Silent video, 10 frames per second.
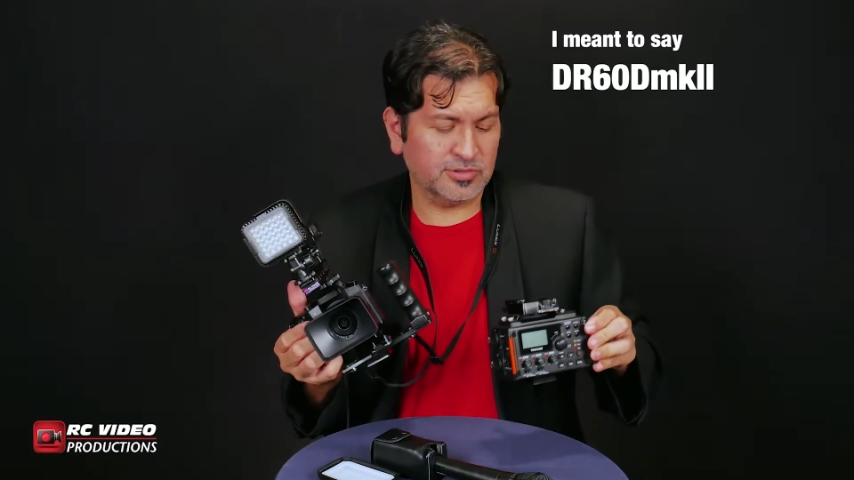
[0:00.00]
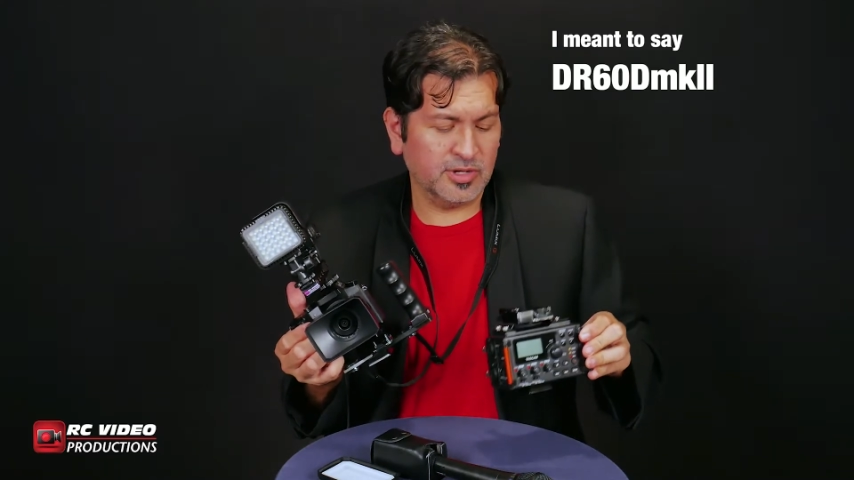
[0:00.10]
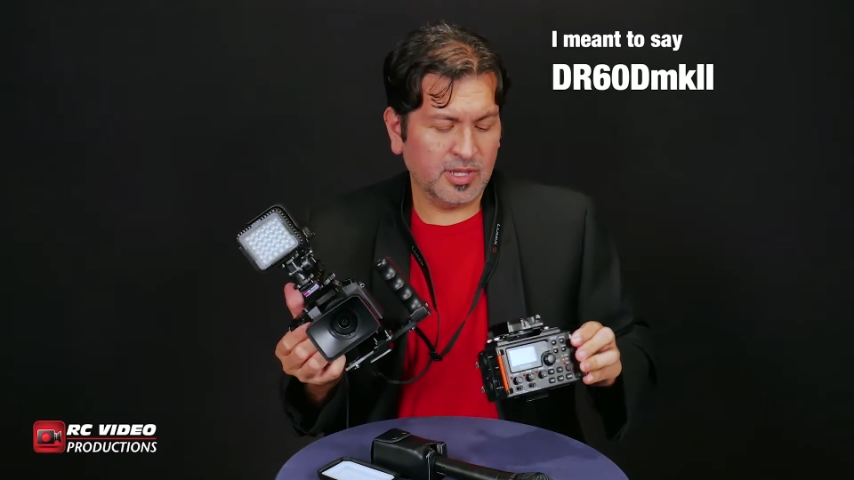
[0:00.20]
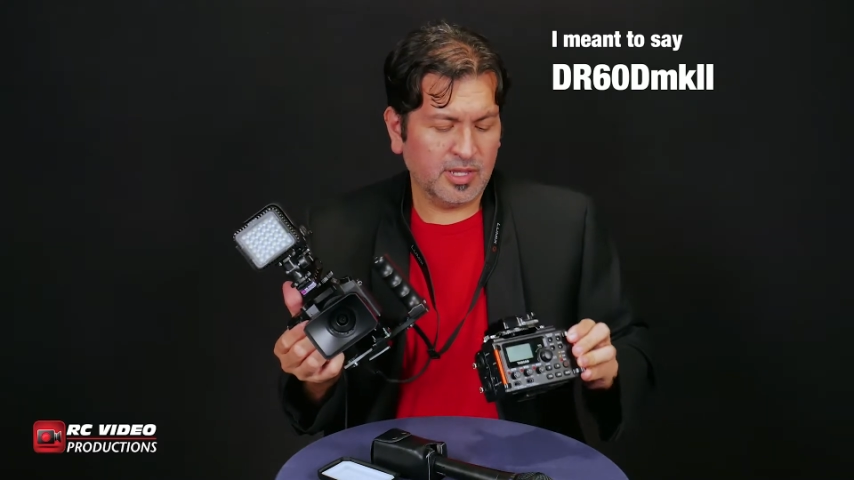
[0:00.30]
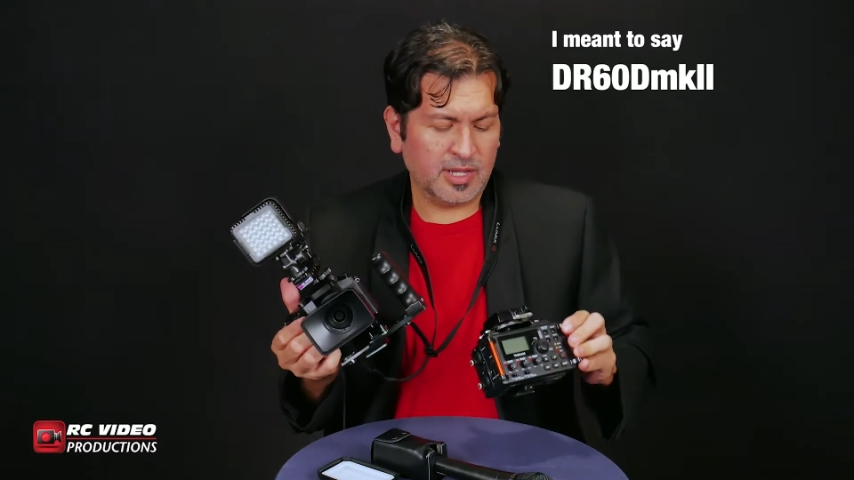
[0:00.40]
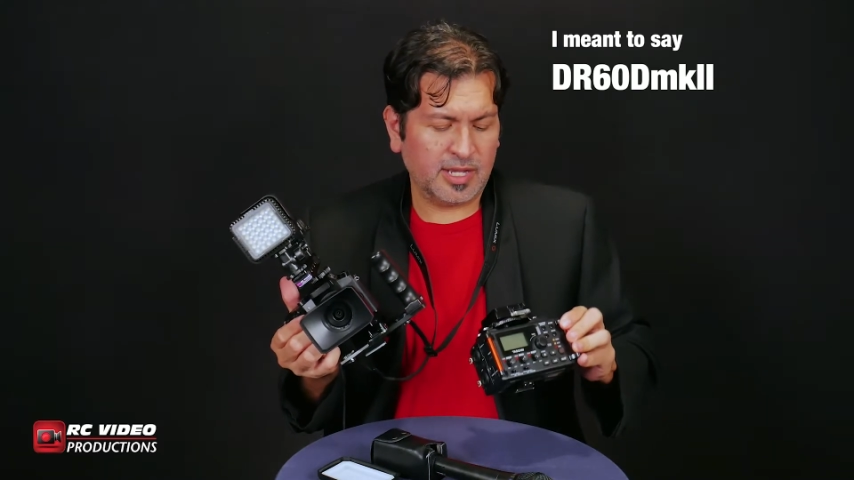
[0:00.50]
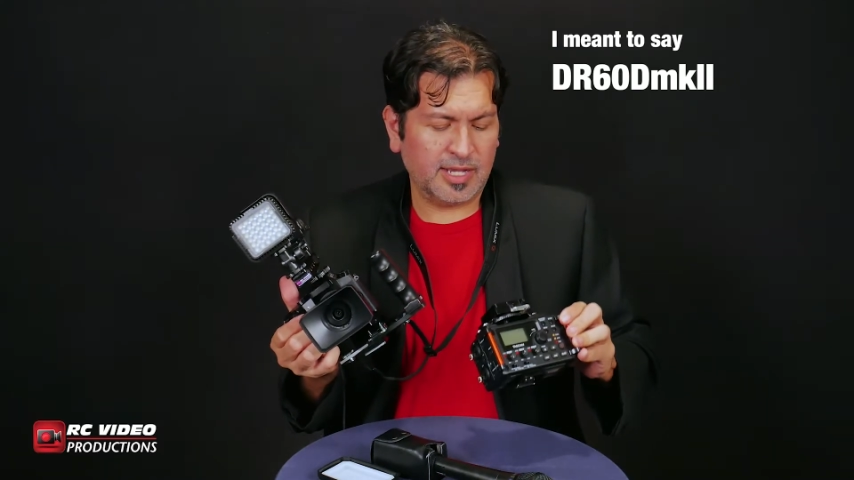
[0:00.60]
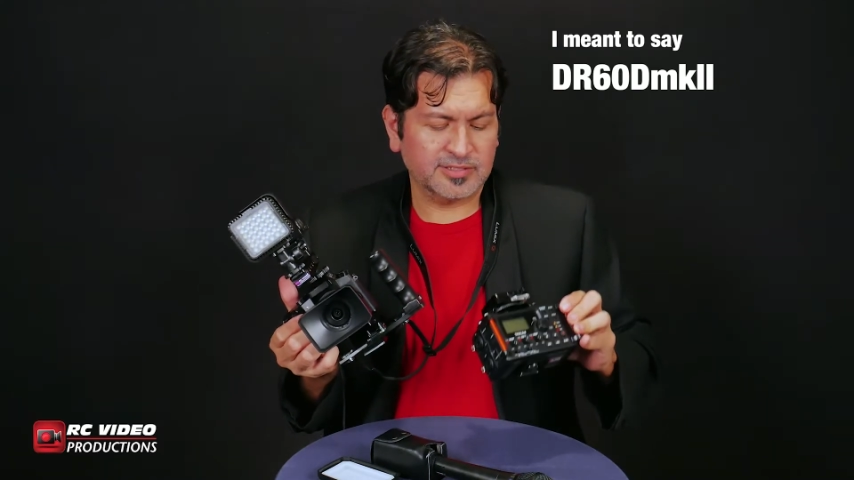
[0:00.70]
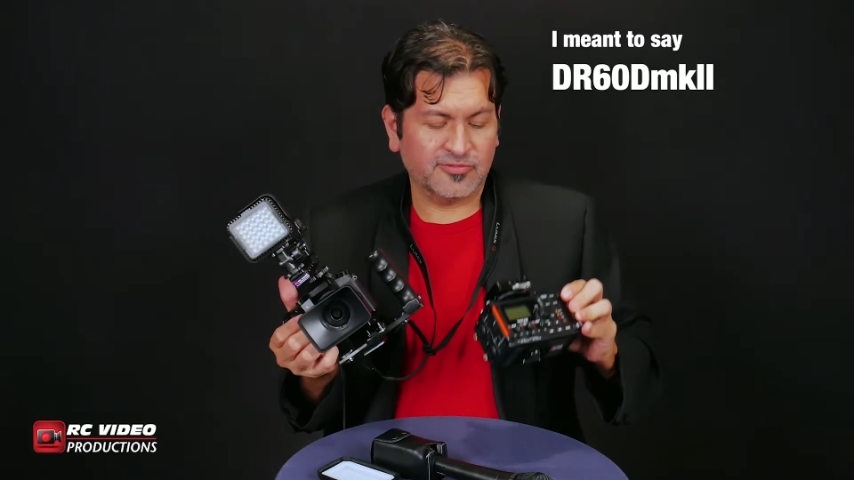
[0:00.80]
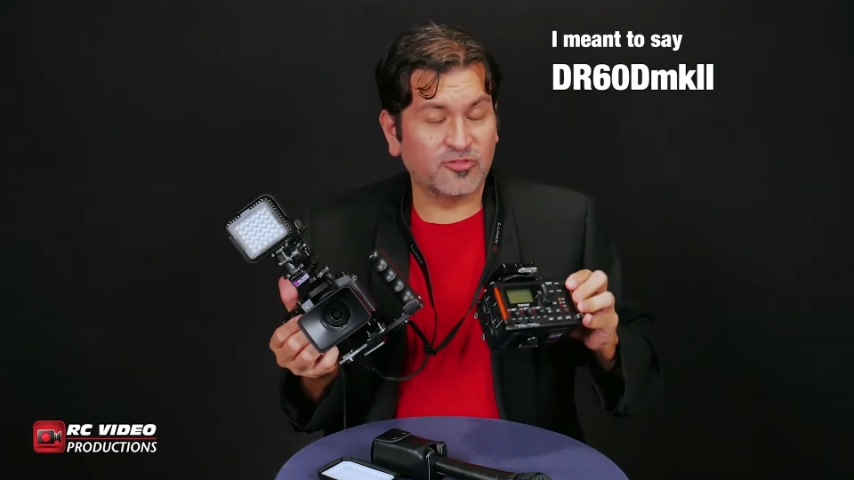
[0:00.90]

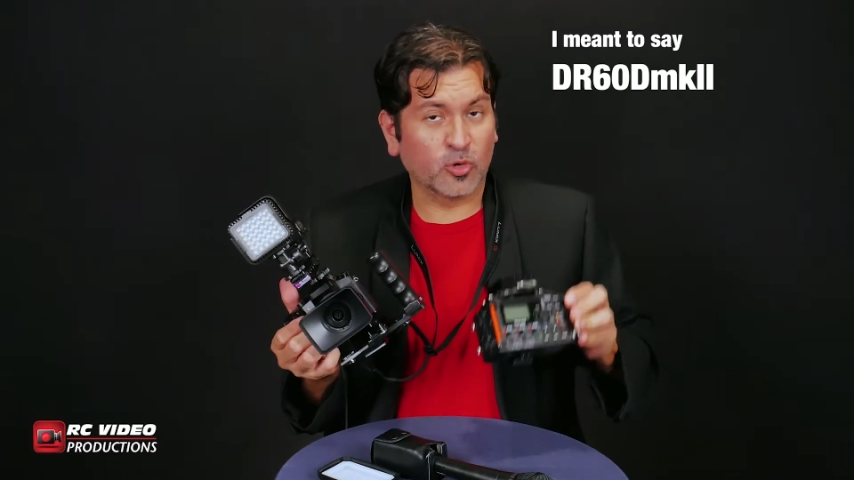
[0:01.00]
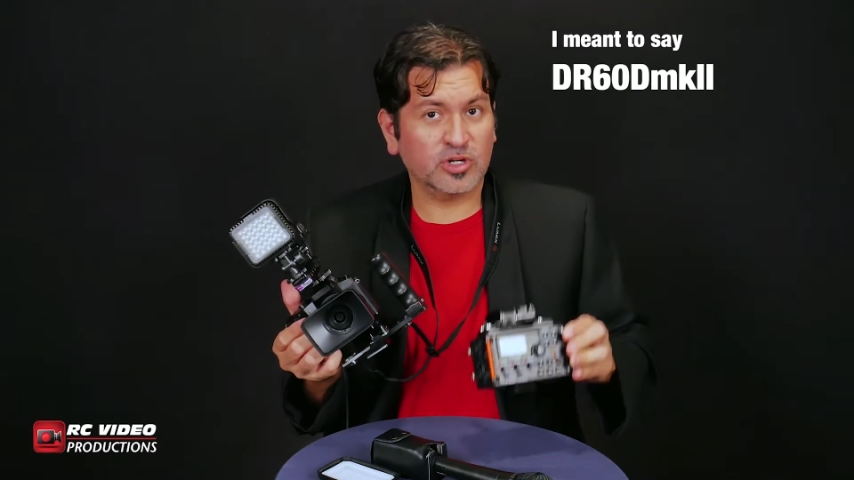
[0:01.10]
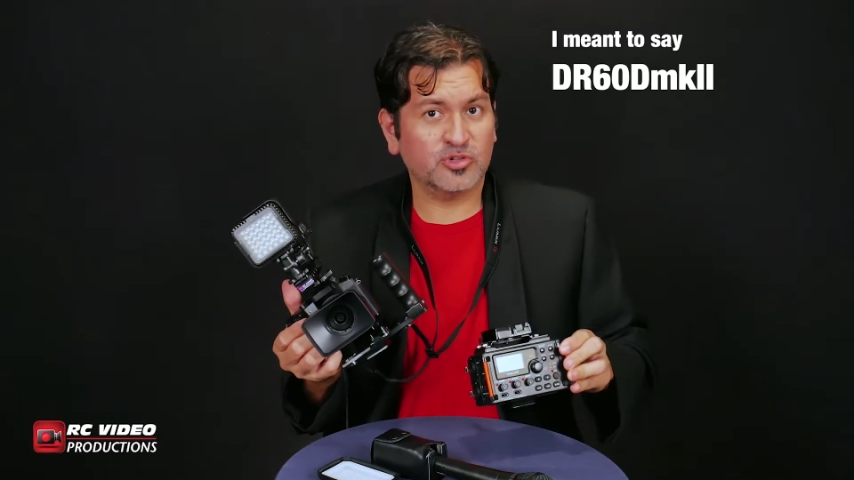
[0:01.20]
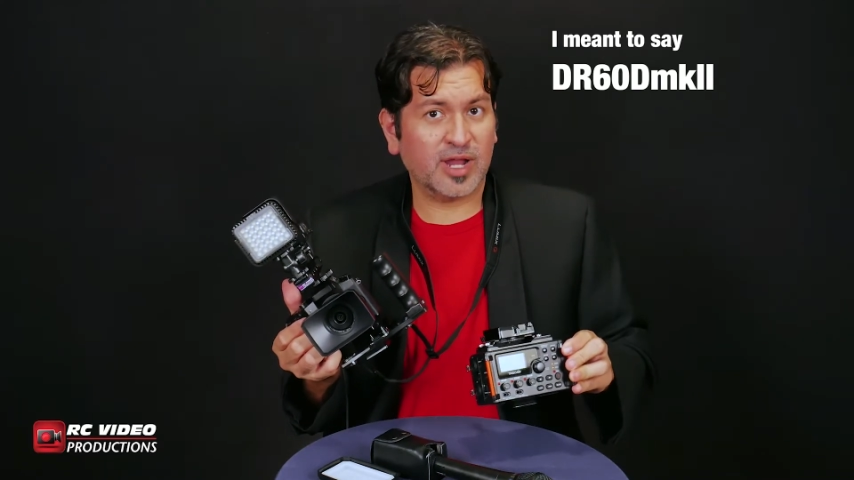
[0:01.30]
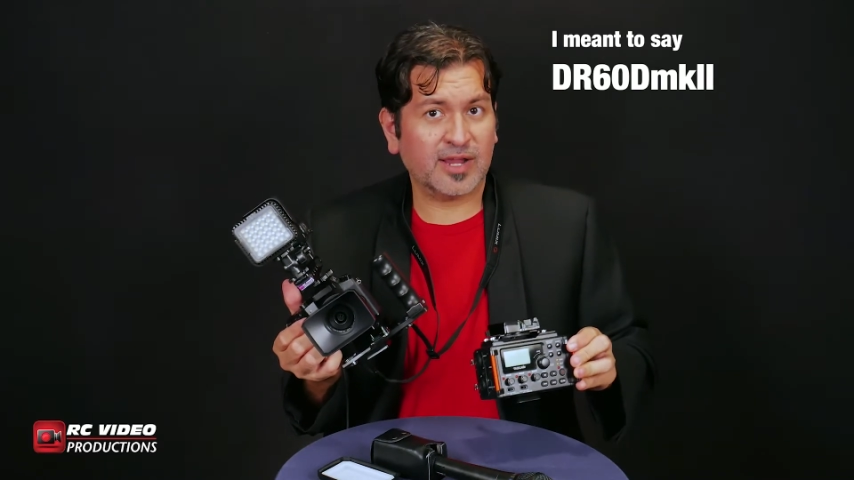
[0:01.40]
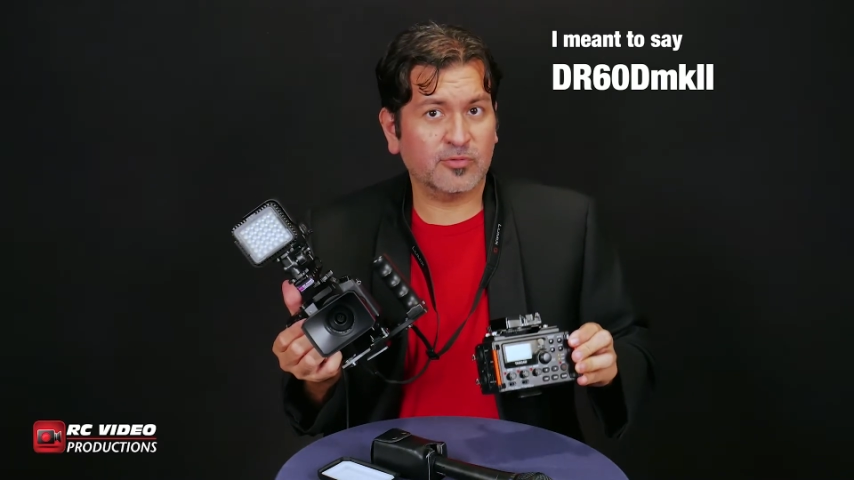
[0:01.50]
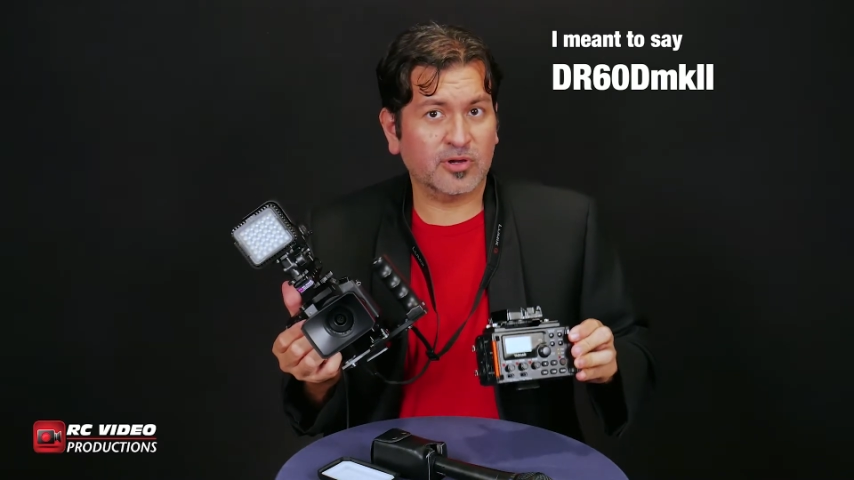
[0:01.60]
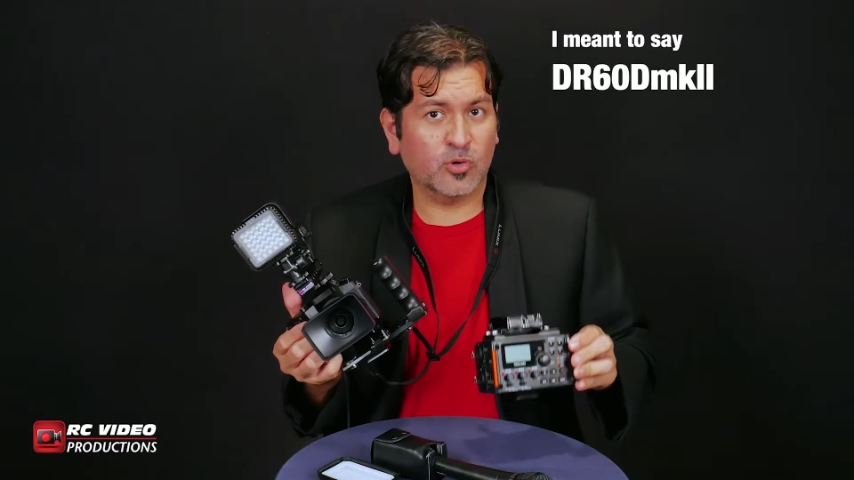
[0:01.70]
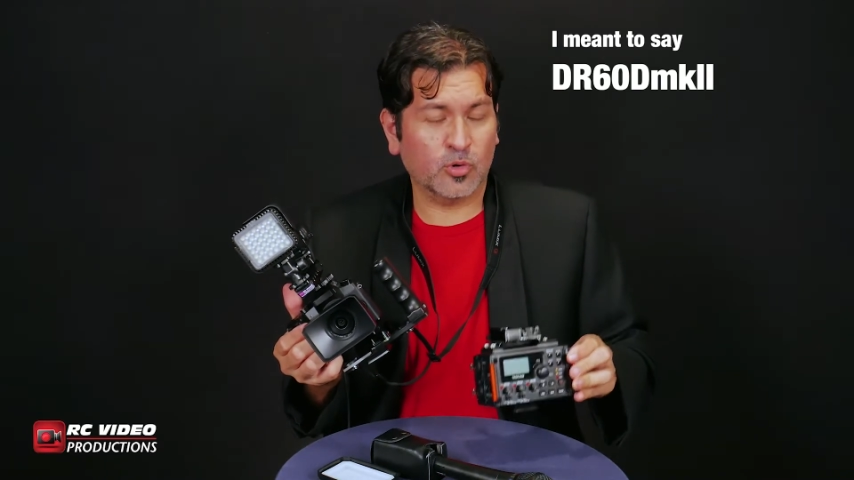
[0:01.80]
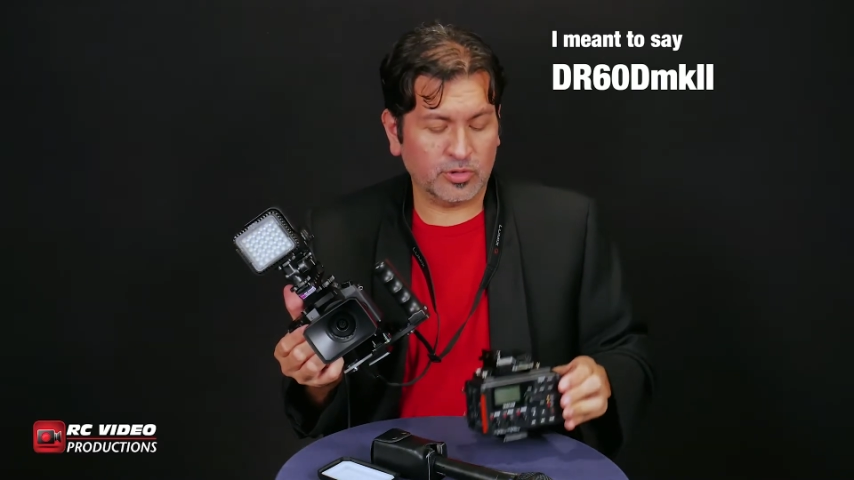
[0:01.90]
It's a 4-track
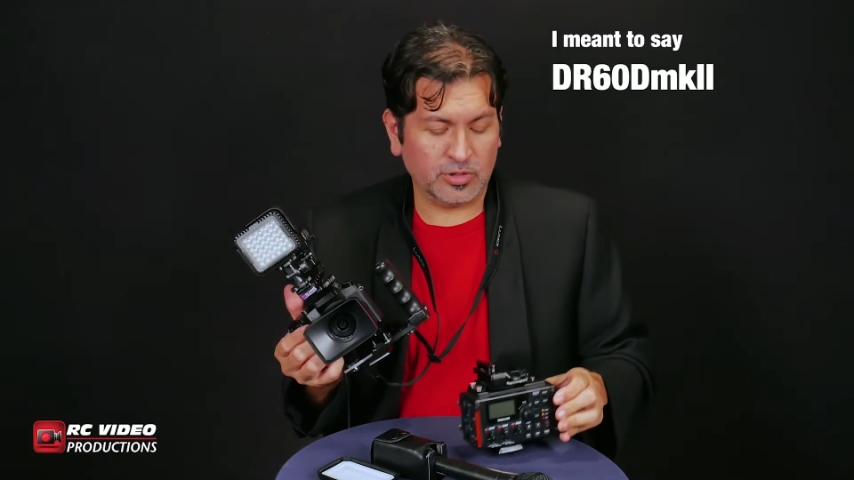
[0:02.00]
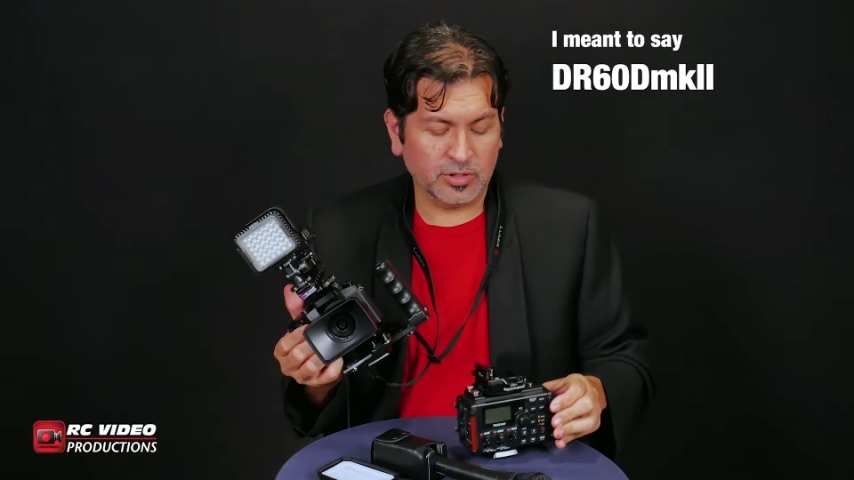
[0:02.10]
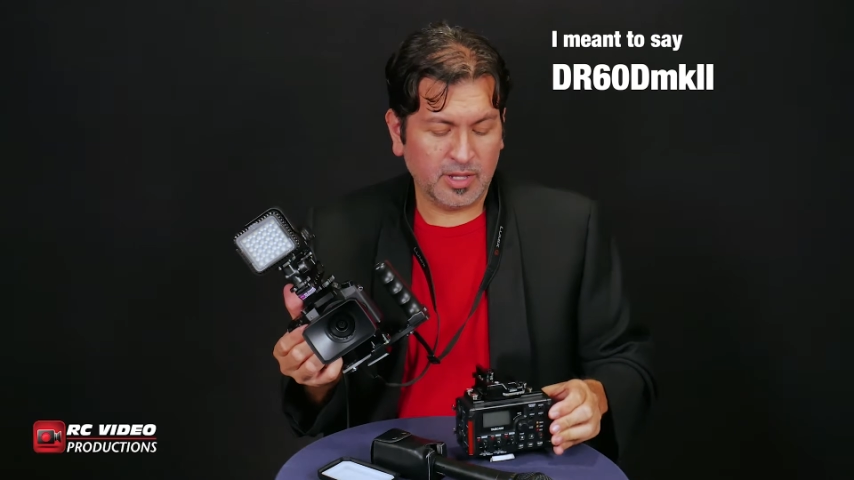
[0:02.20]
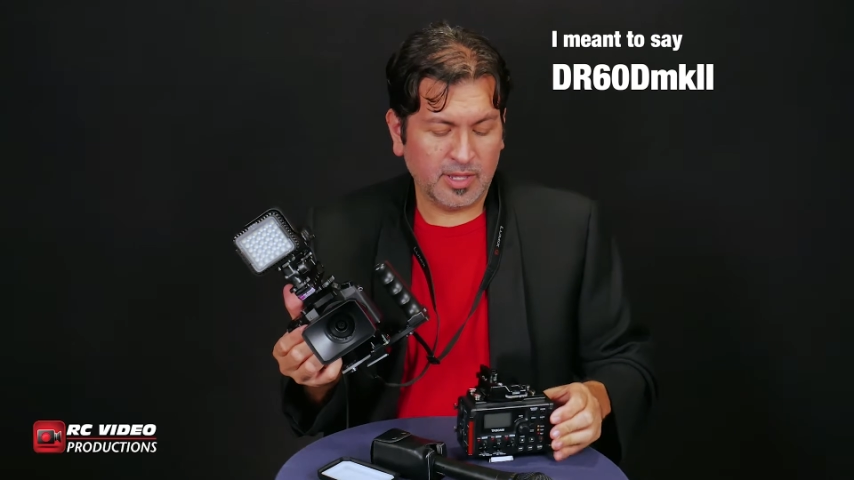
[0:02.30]
recorder,